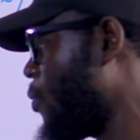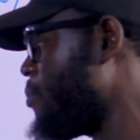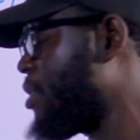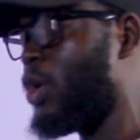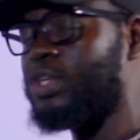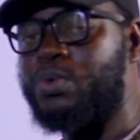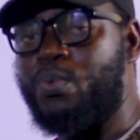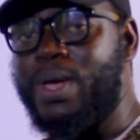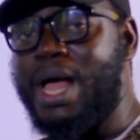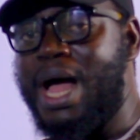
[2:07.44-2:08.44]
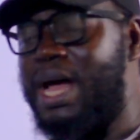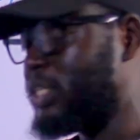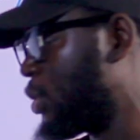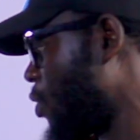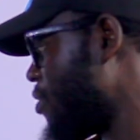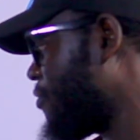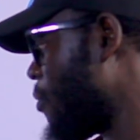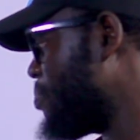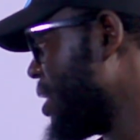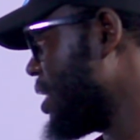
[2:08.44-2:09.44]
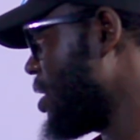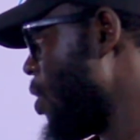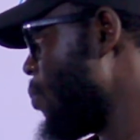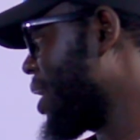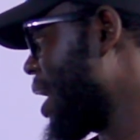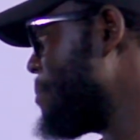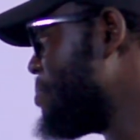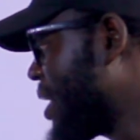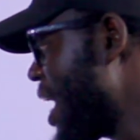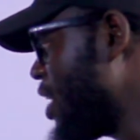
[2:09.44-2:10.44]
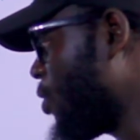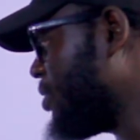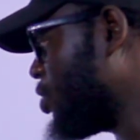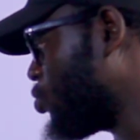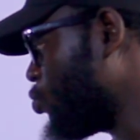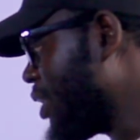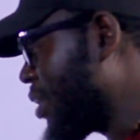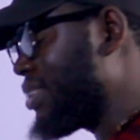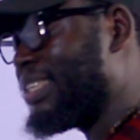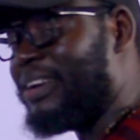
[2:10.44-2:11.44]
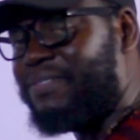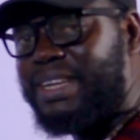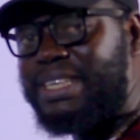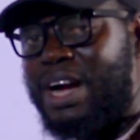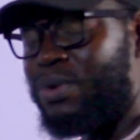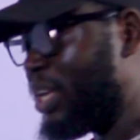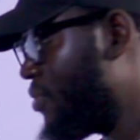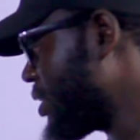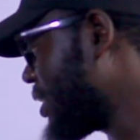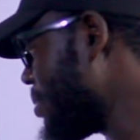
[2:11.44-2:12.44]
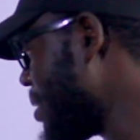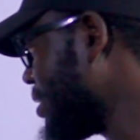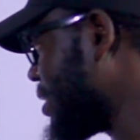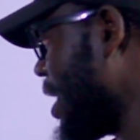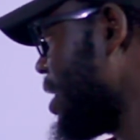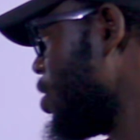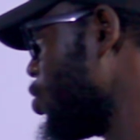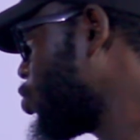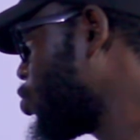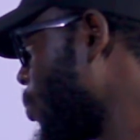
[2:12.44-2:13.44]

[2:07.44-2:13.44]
because we are solving for p, we can pick any of the two because definitely they are going to give us the same answer. So